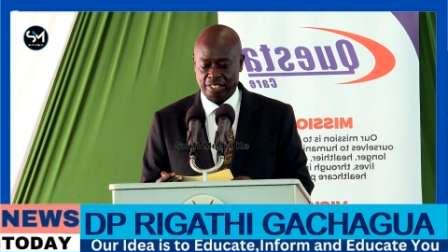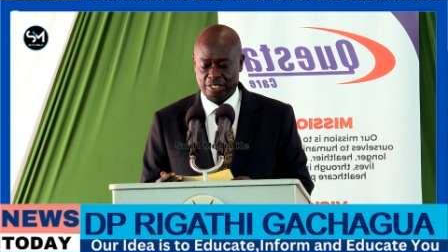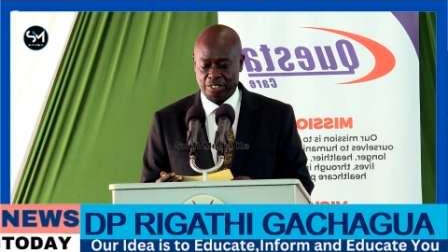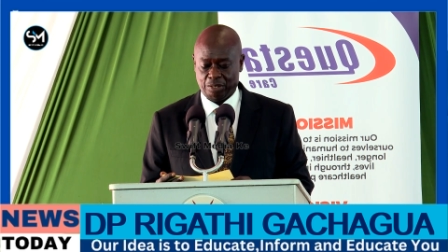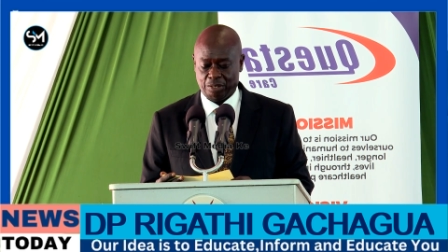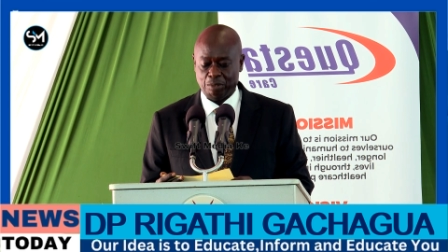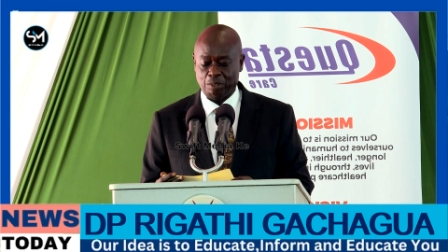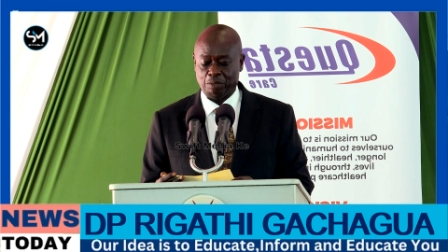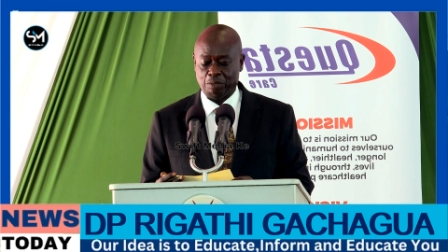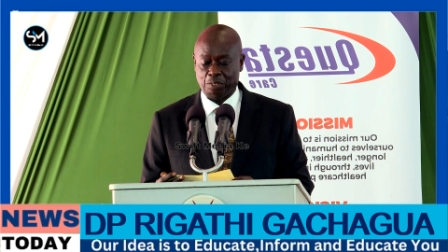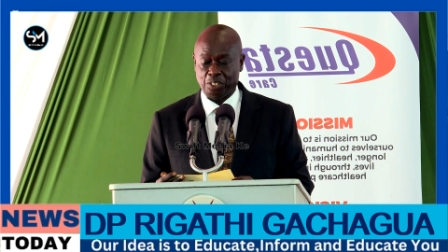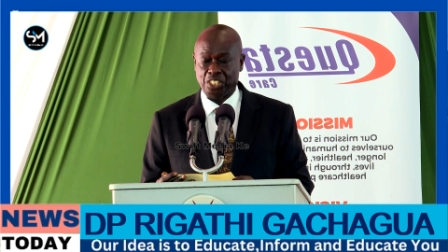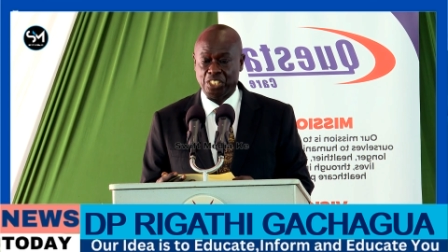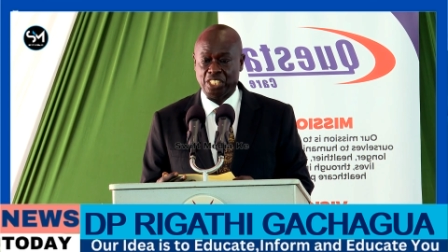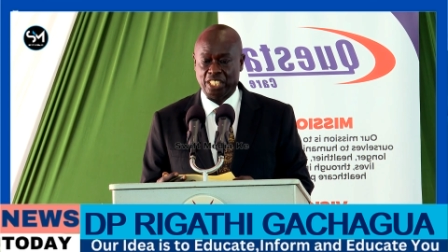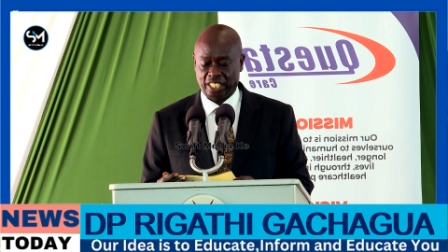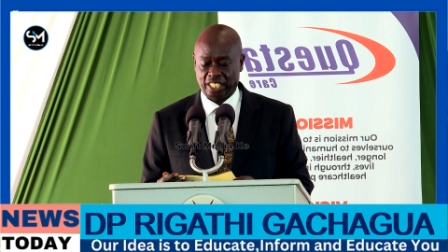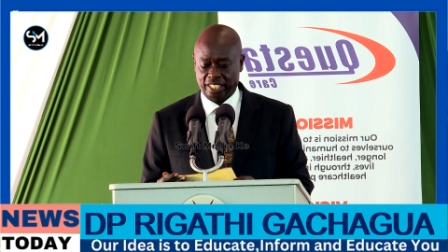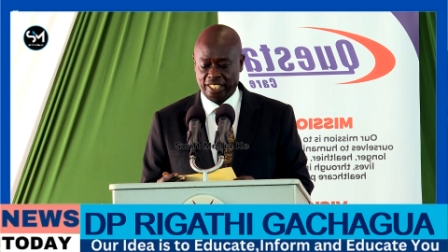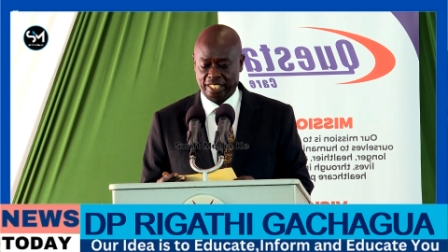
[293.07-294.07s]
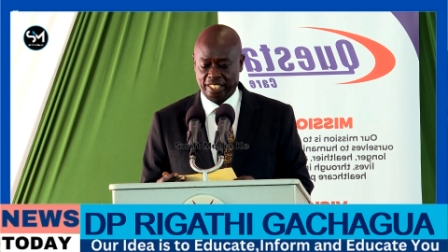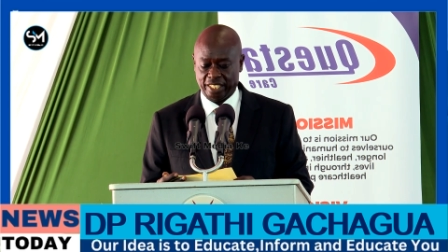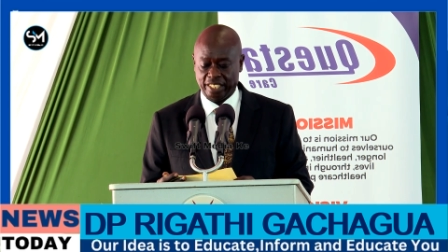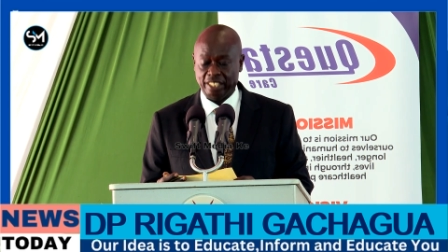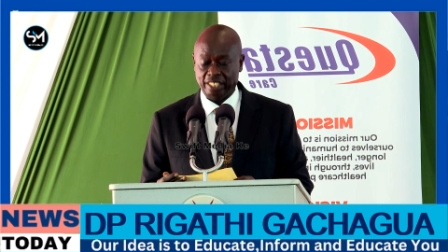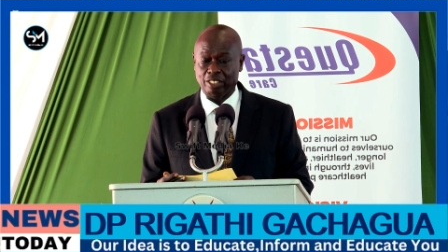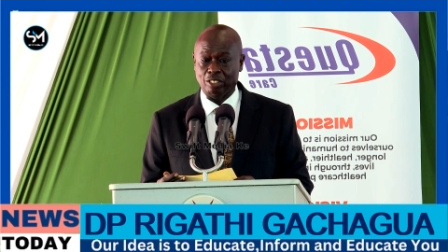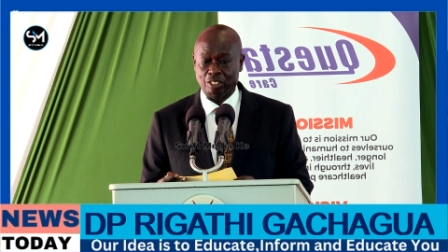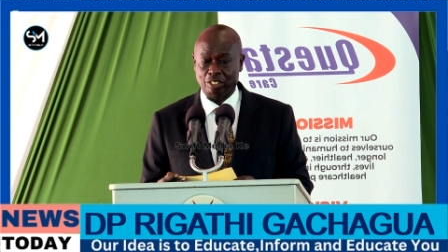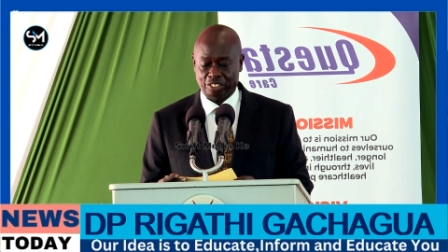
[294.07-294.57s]
to officially
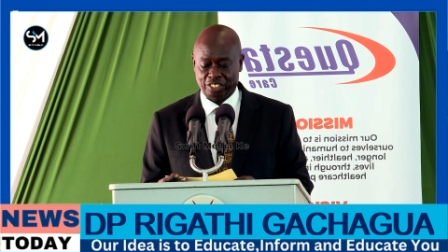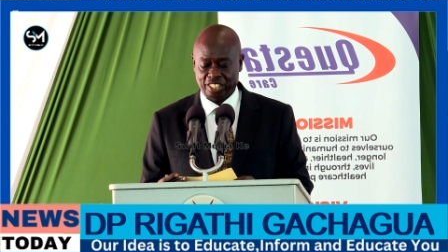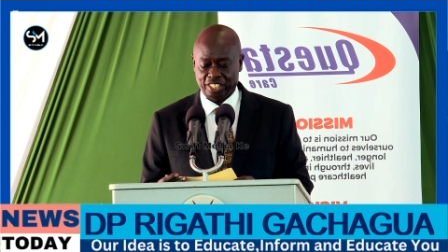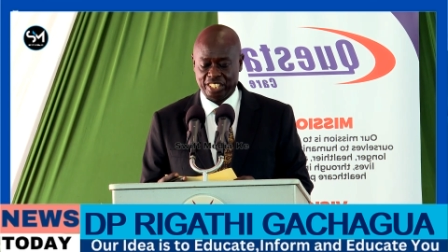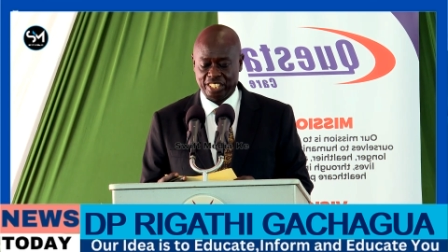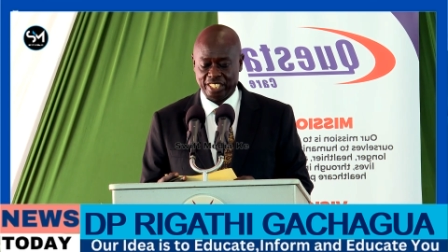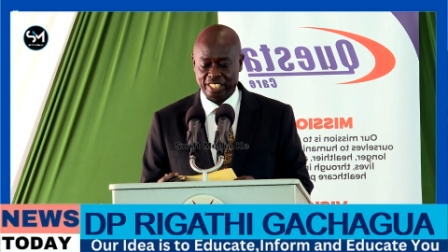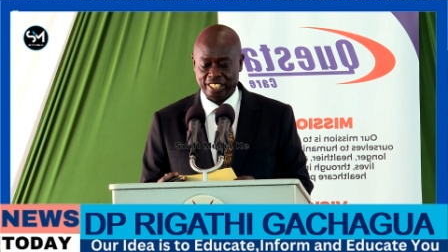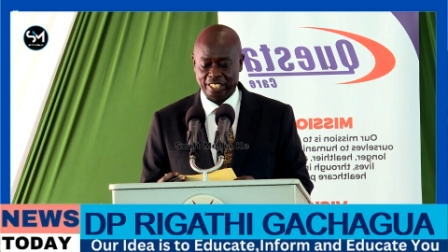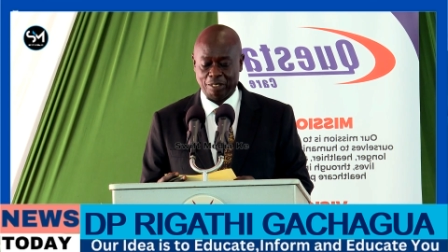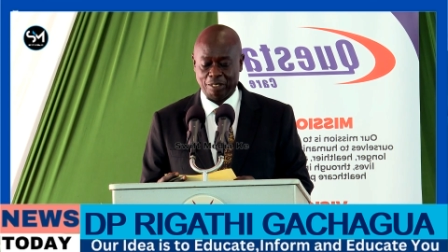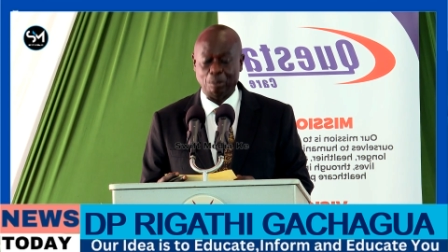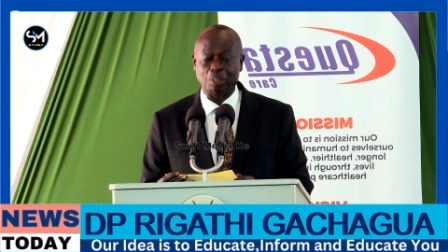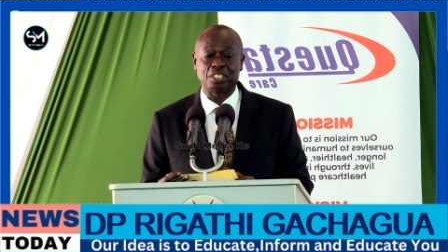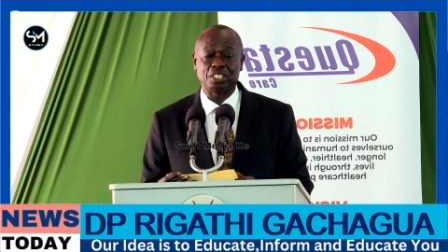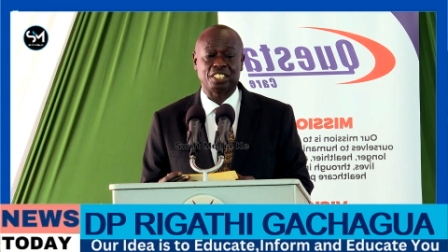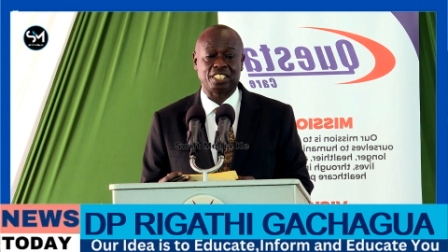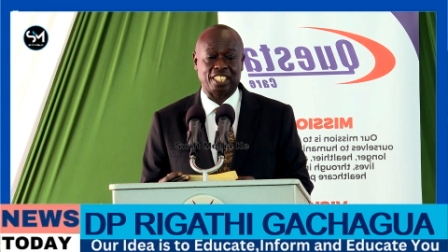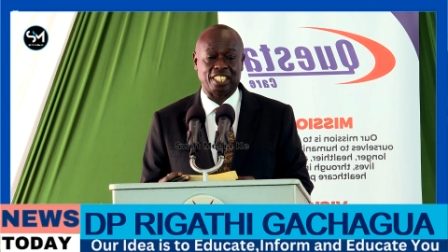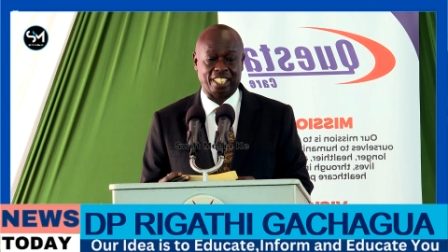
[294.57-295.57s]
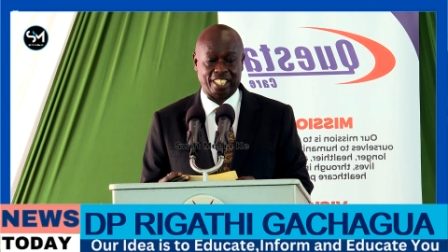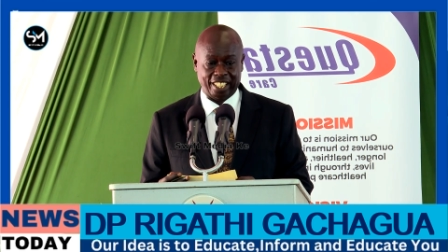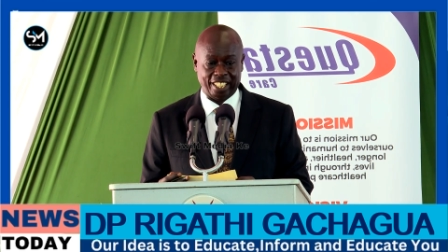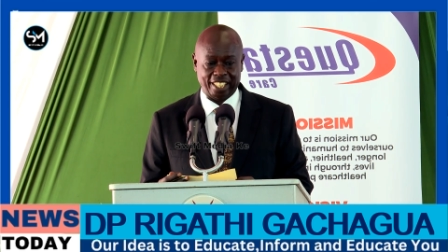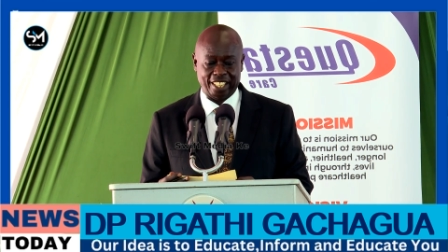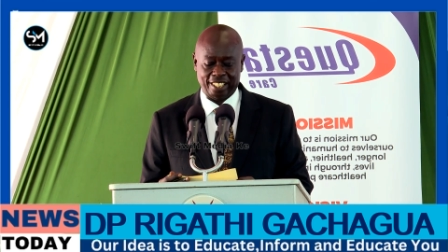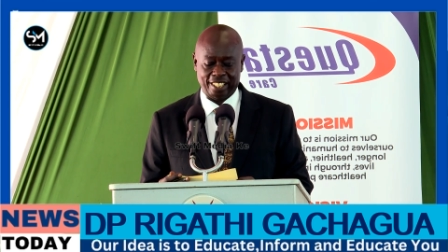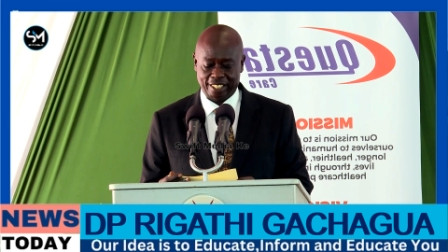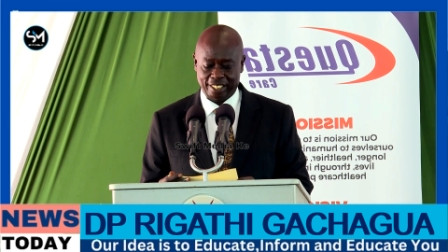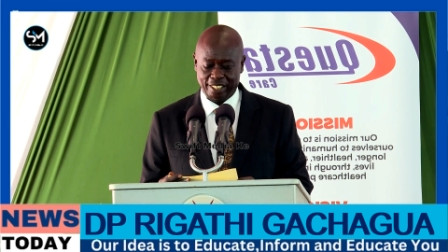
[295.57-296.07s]
inaugurate Questa
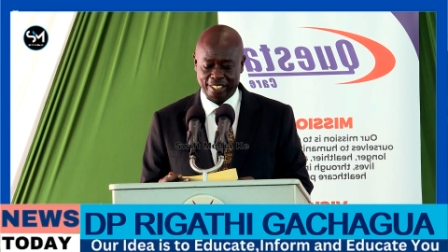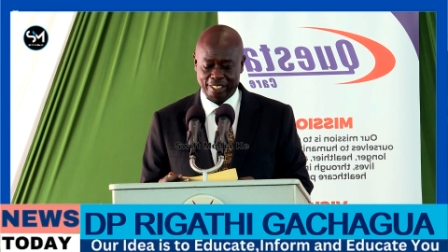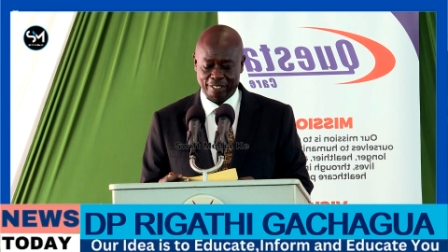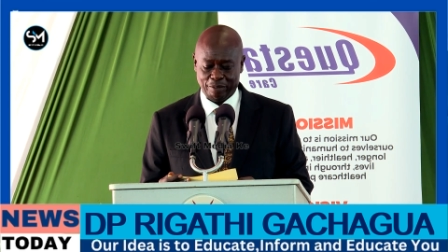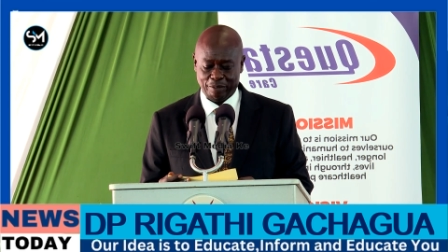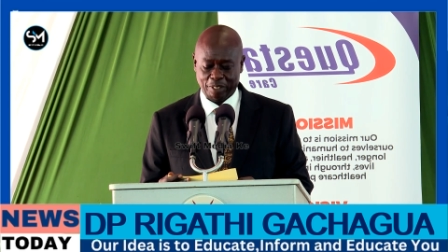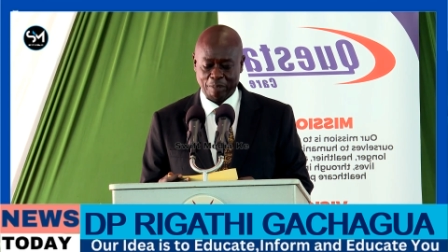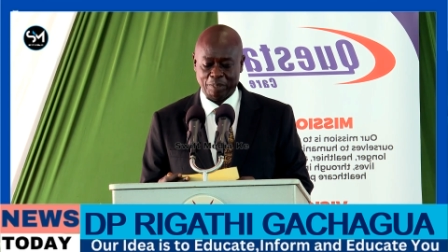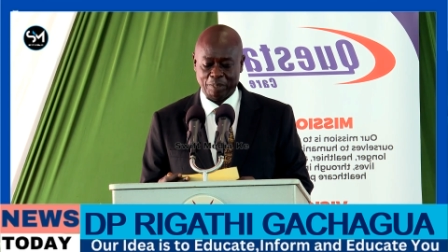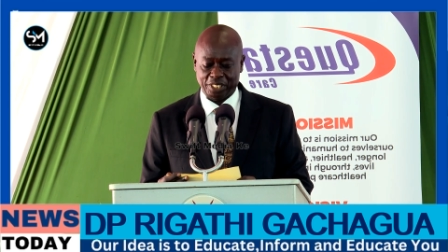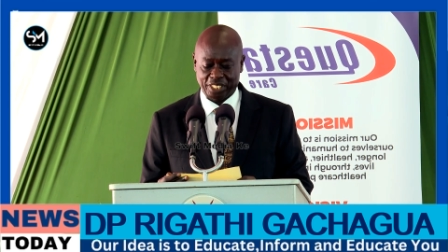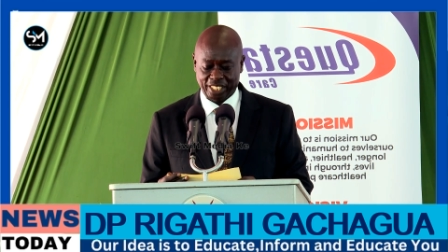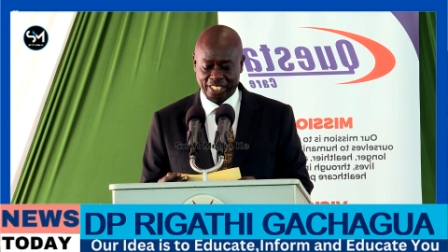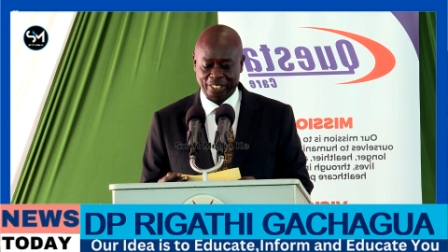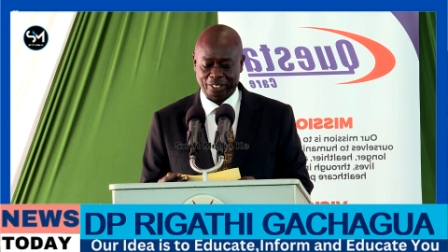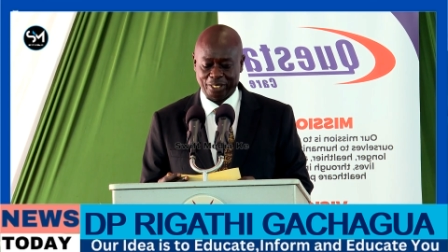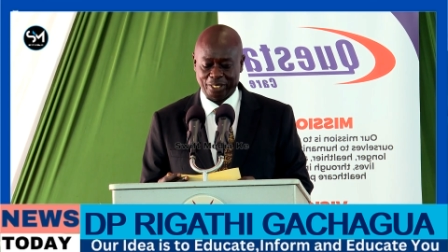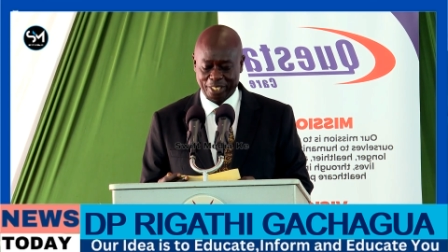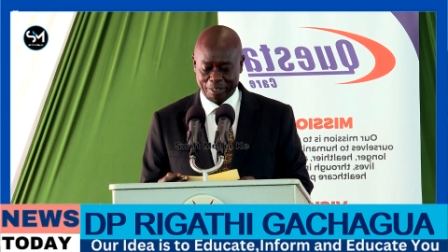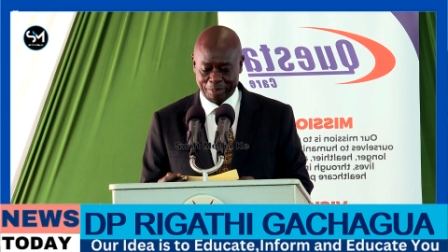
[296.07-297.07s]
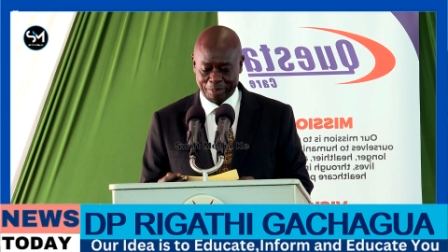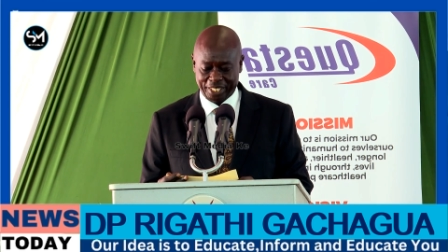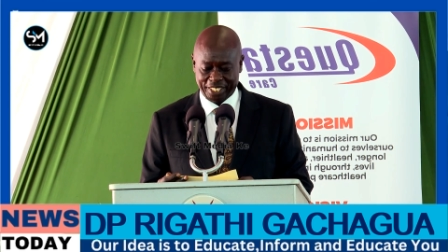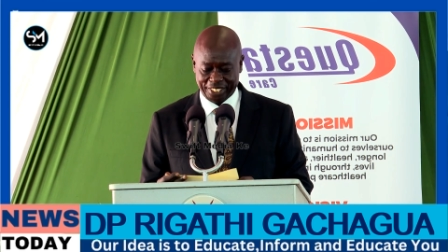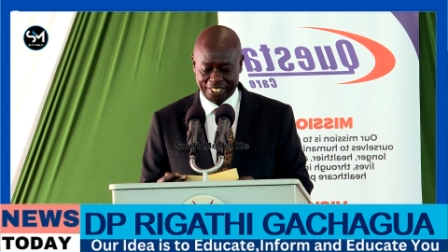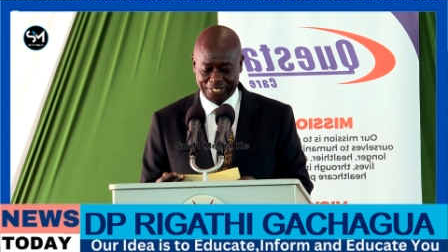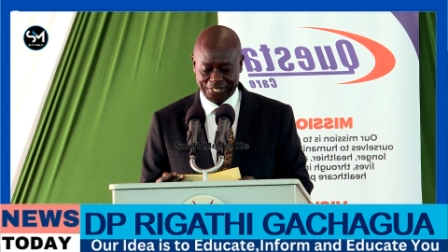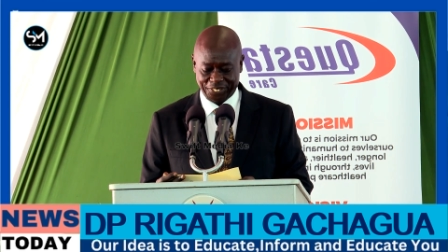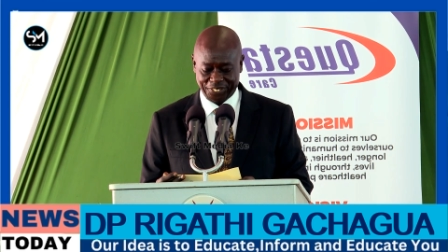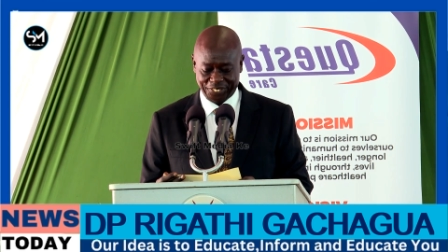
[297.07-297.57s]
Care Pharmaceutical Limited.